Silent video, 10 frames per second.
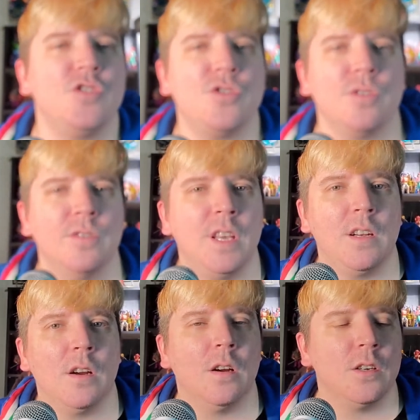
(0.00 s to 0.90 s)
sure
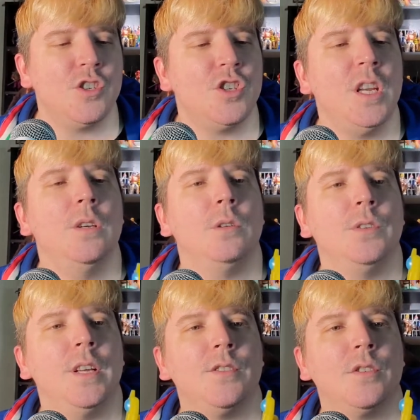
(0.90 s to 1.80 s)
that her
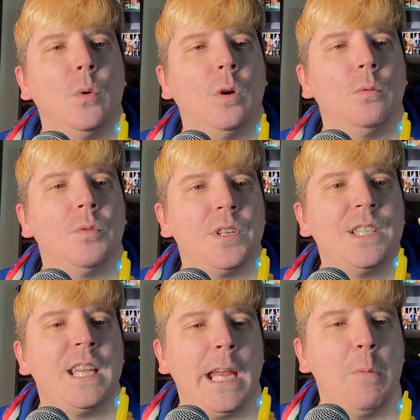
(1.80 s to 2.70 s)
shield and sword were the
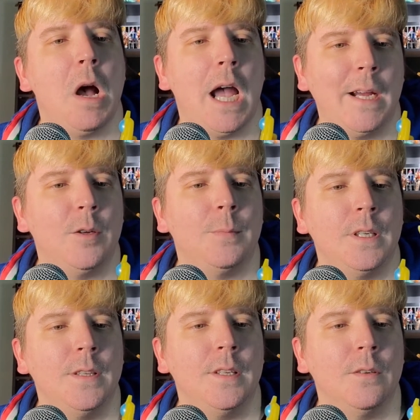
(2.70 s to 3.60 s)
same item
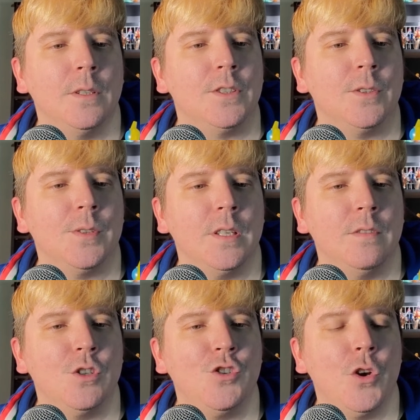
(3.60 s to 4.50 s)
in the original
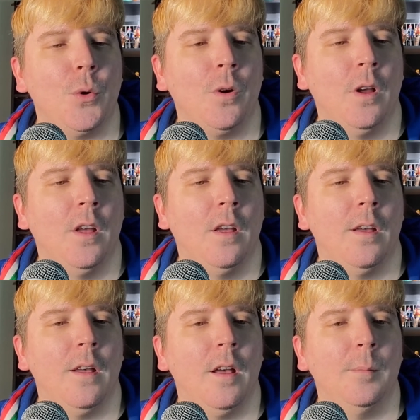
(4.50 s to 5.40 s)
TV show.
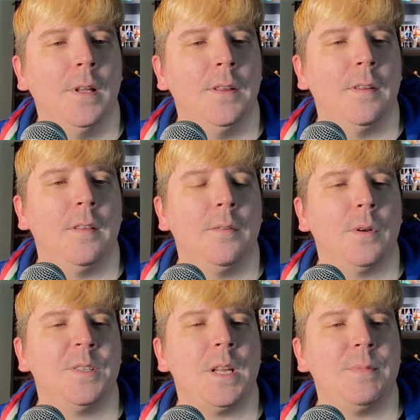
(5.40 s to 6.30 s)
And the
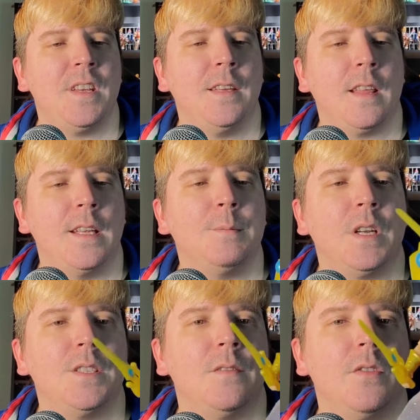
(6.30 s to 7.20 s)
reason I'm saying that is
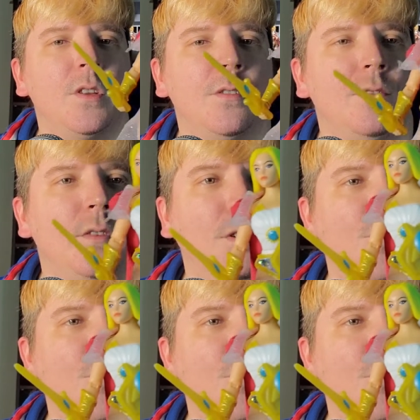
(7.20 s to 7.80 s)
because of the little